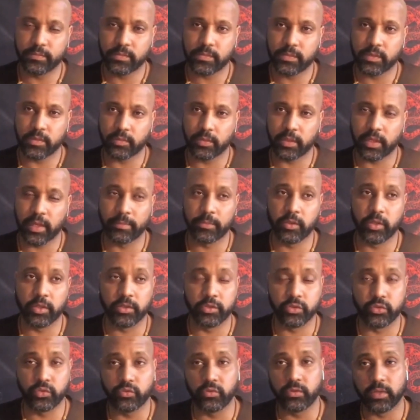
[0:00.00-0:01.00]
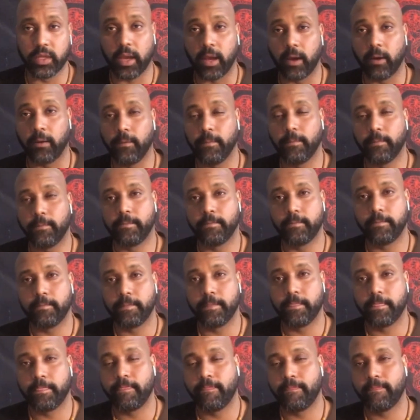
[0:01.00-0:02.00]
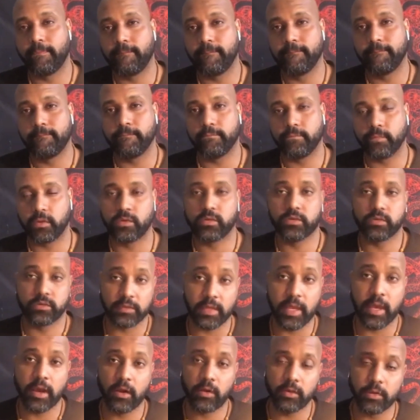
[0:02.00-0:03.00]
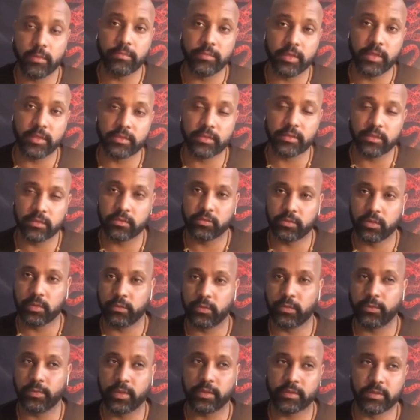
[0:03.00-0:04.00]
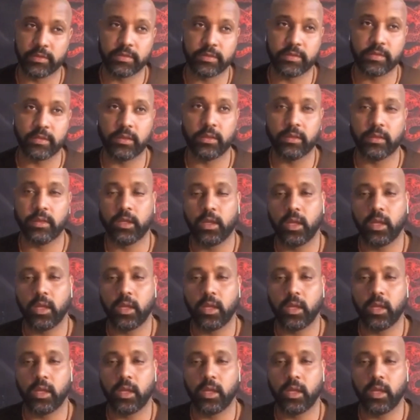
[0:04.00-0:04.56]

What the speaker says: So what I'm going to do now, which now it makes sense what I'm about to say.